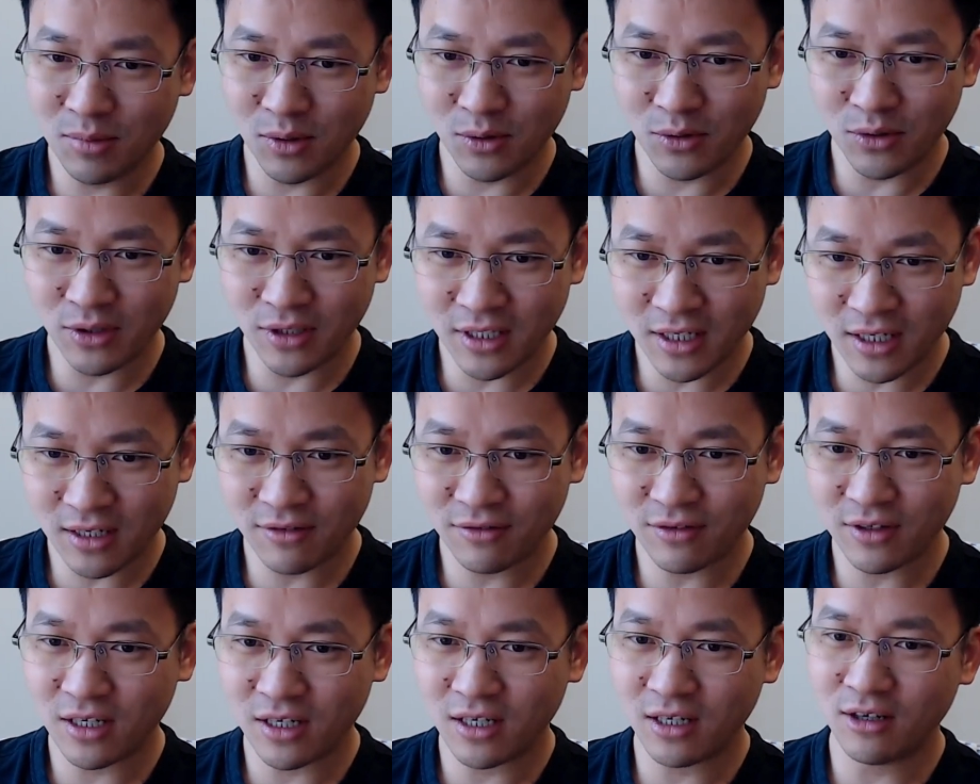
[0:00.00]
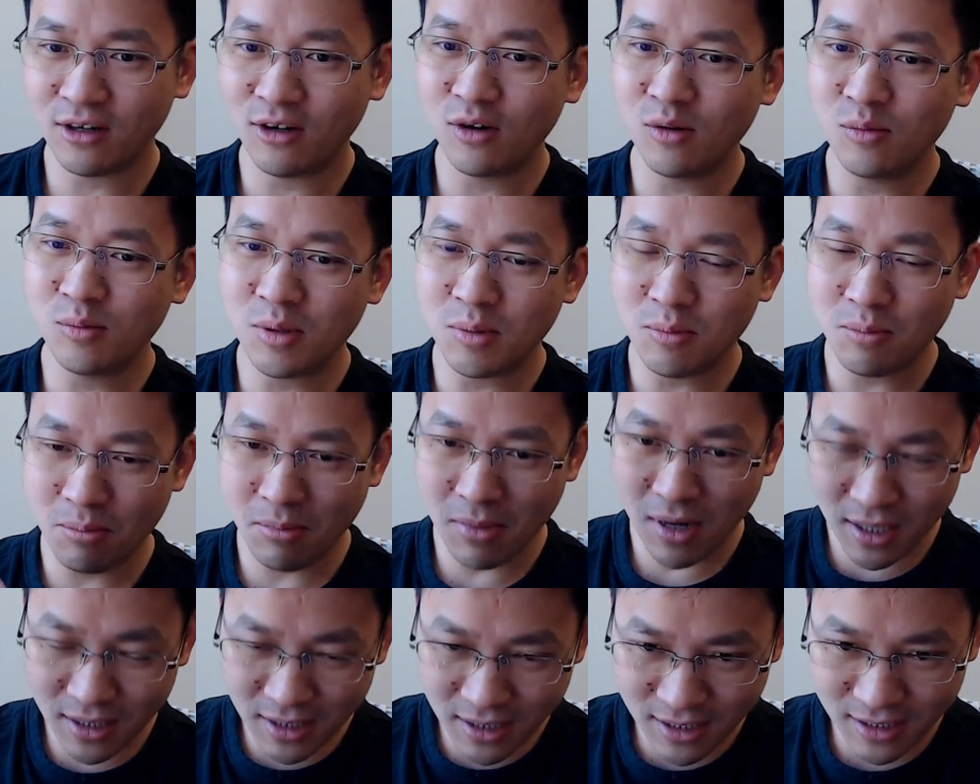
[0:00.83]
enough and
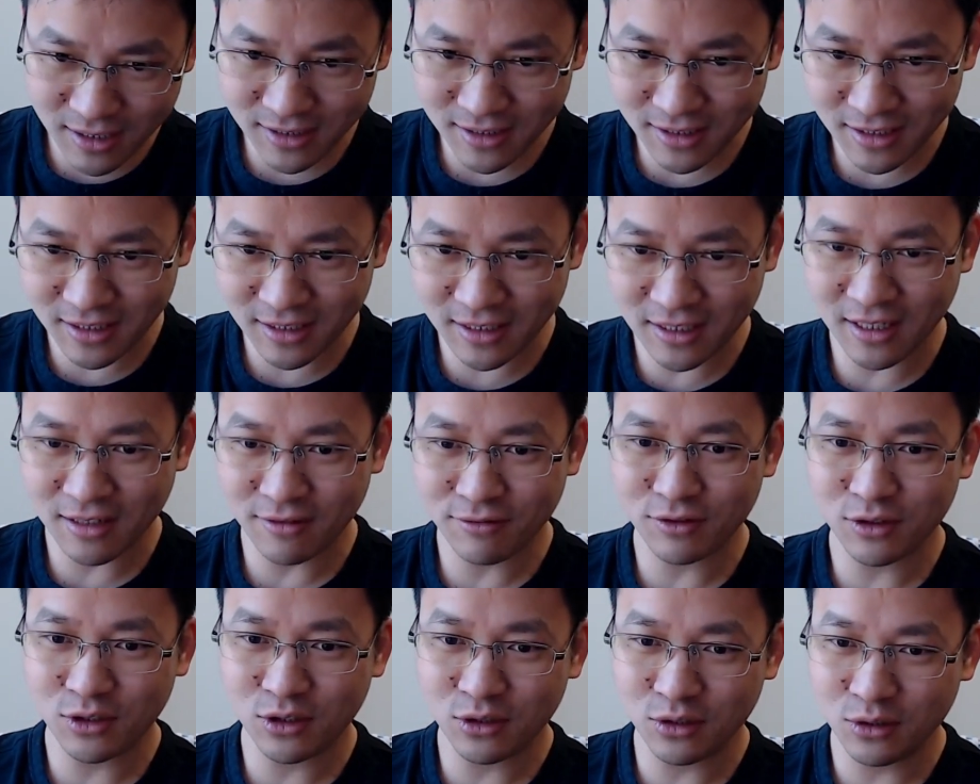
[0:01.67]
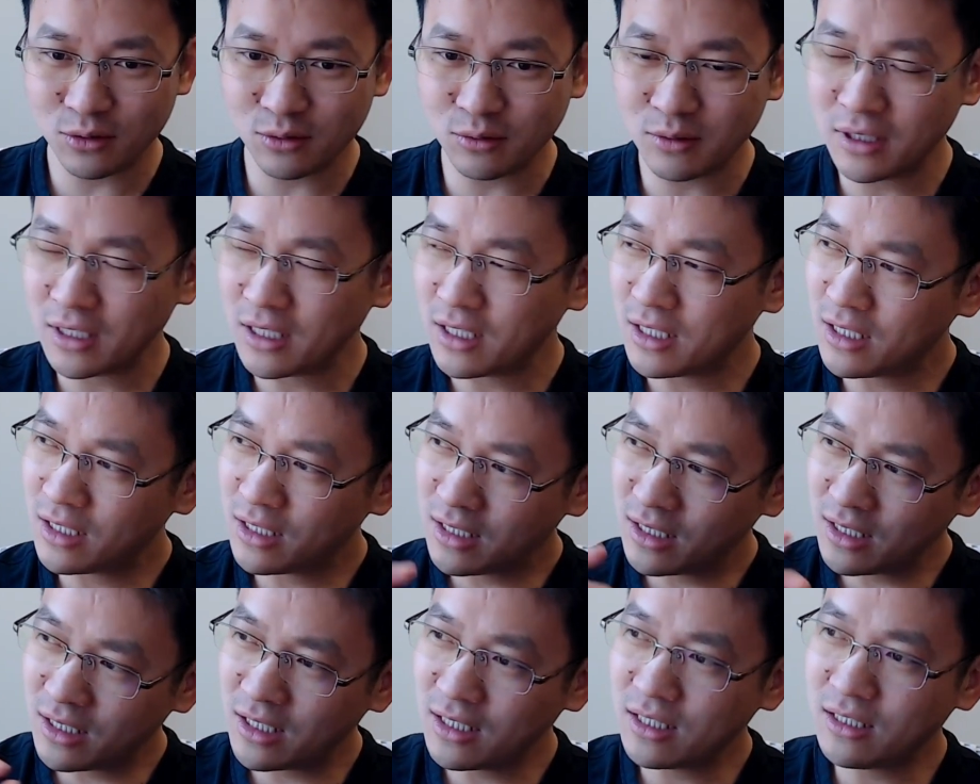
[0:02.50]
open-minded enough to
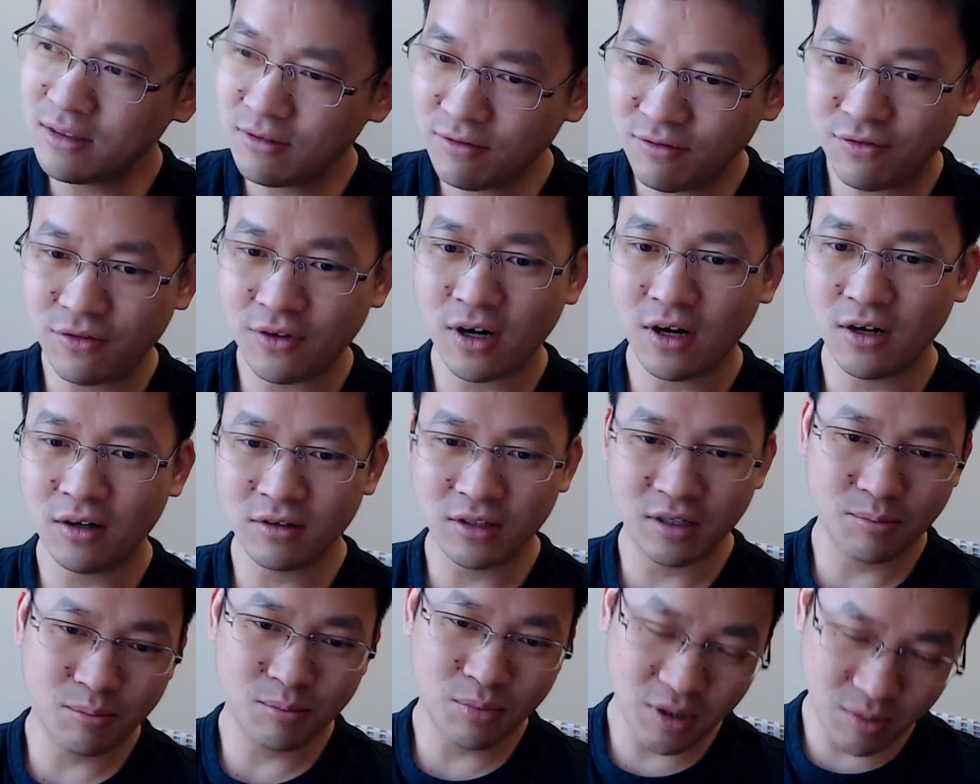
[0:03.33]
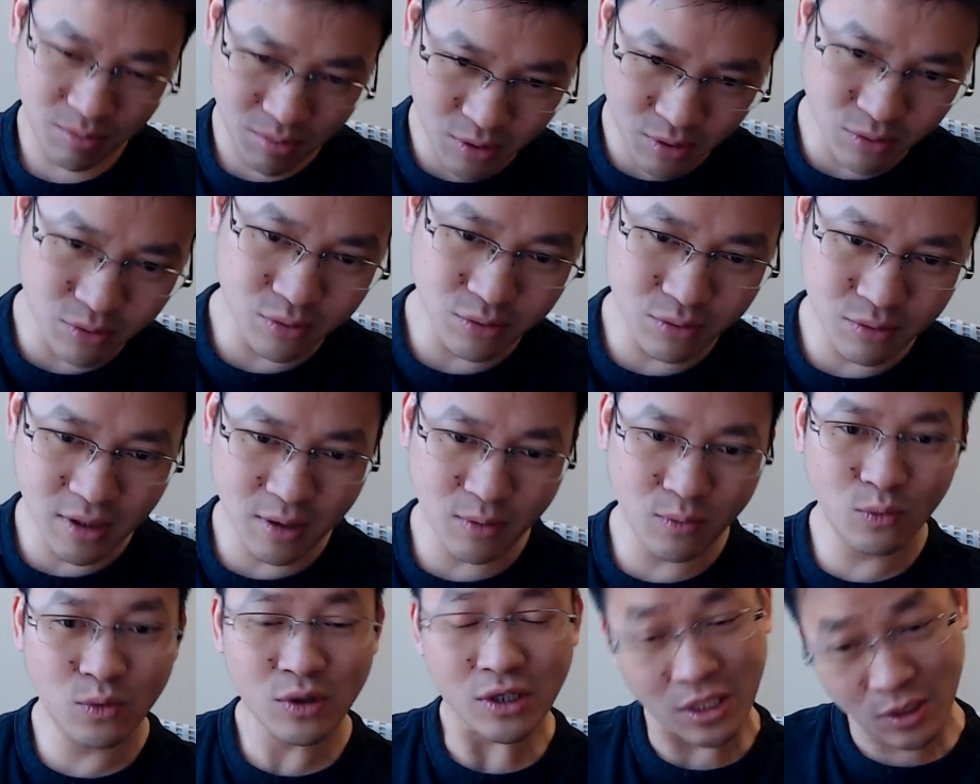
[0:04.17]
learn from the people who are
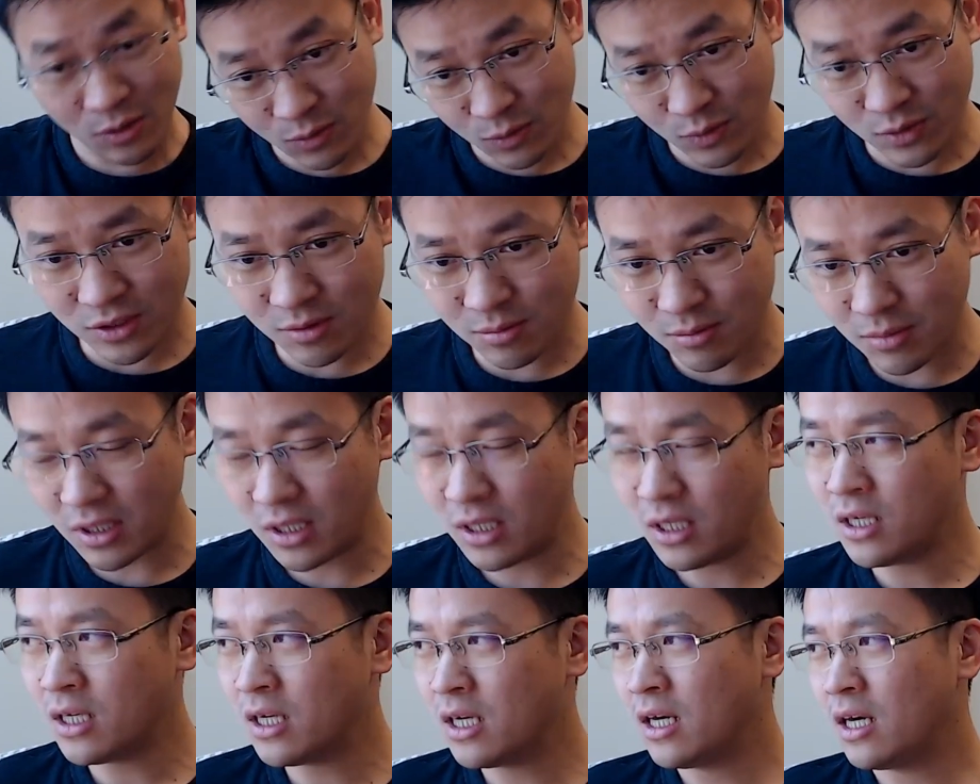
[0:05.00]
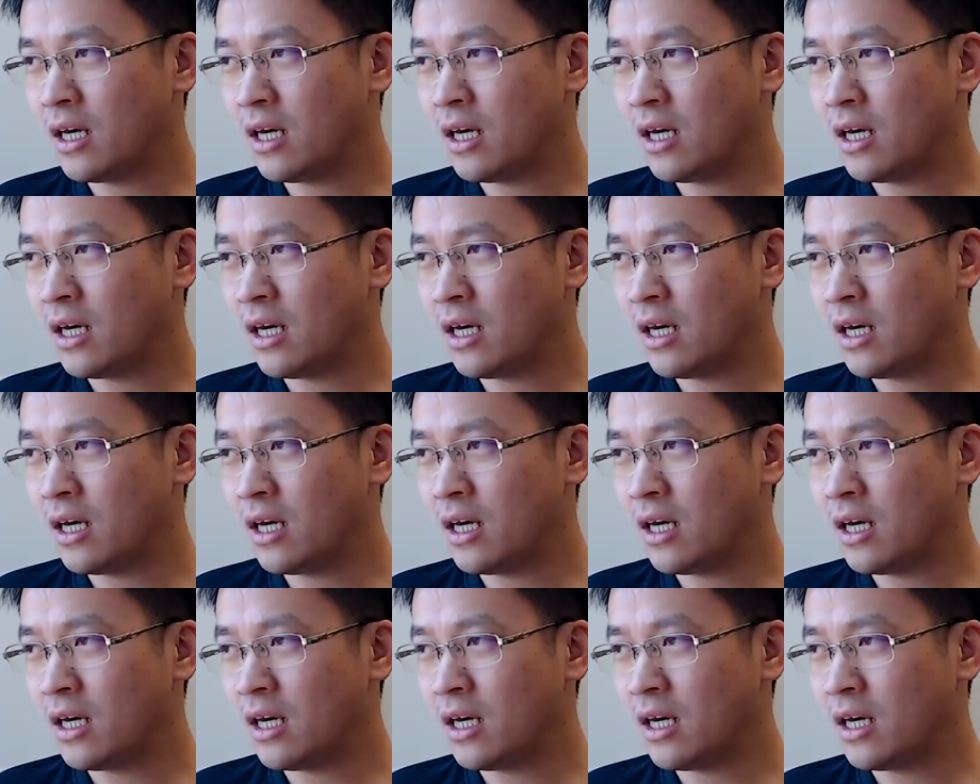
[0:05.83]
working with me,